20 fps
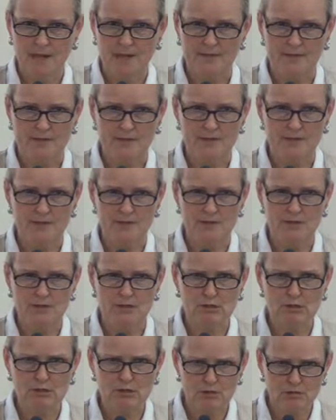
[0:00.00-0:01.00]
And there is a
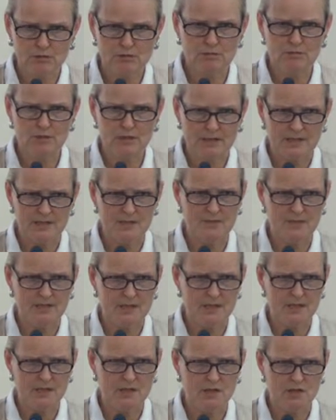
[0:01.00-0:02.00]
huge
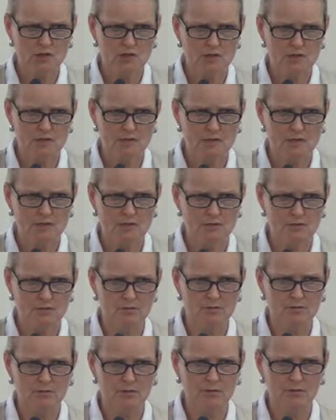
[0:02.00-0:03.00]
expectation that the
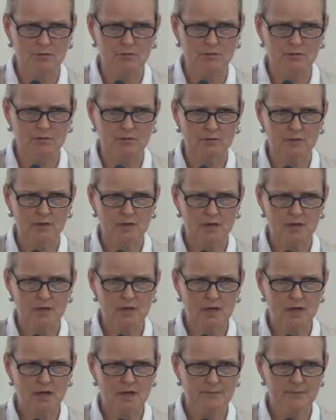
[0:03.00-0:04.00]
new Global
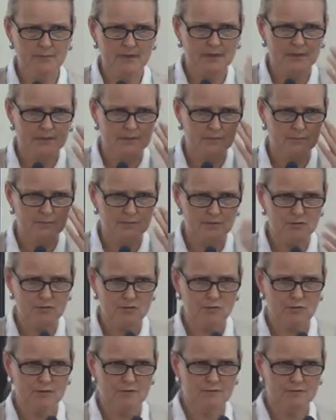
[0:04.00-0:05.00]
Compact, the
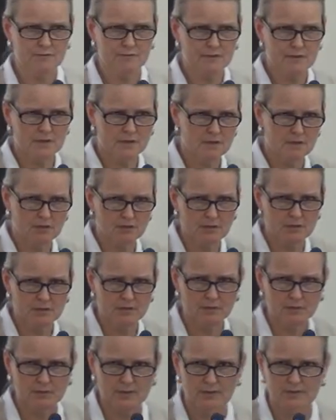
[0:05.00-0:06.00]
post-2015
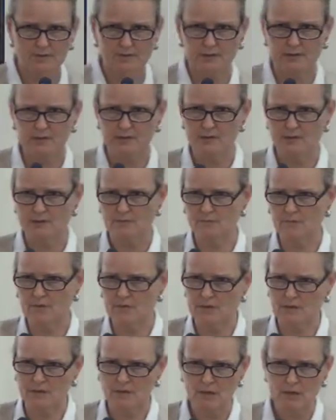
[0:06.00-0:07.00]
agenda, whatever it ends up
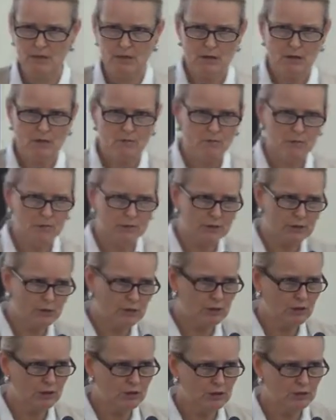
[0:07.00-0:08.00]
being, will
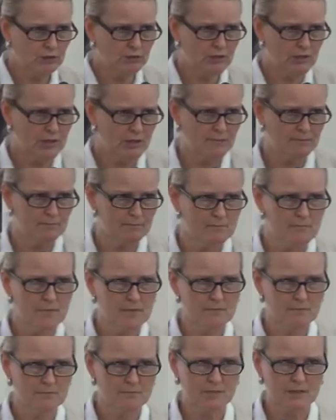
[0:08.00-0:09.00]
include
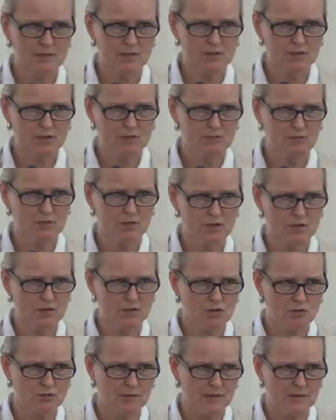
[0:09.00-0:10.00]
commitments to
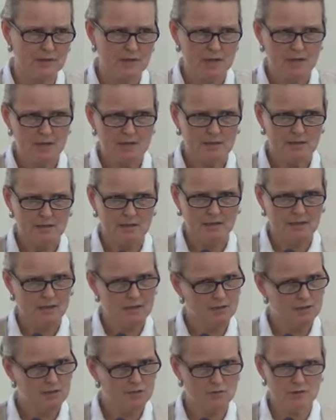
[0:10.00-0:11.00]
ensuring that
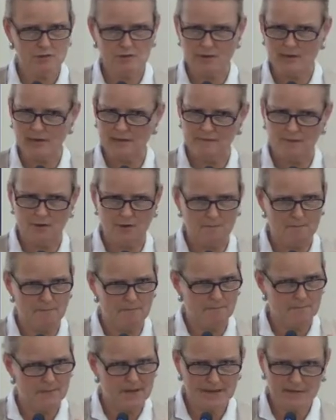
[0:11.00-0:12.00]
countries that have their
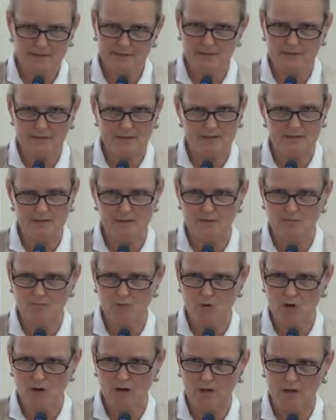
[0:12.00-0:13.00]
backs against
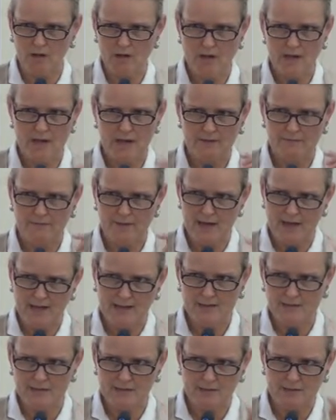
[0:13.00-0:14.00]
the wall have
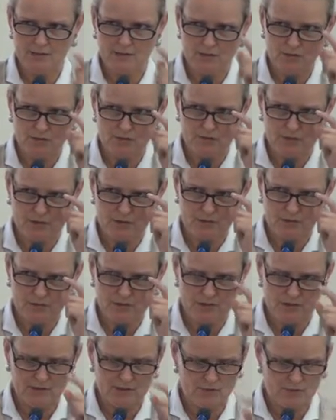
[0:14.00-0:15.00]
access to
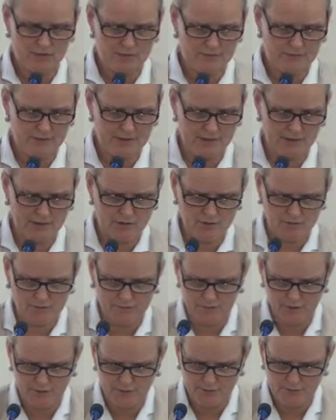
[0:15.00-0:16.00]
international financial
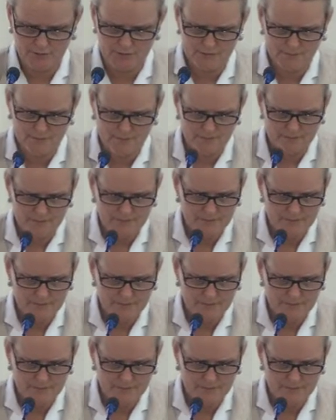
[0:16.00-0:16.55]
flows.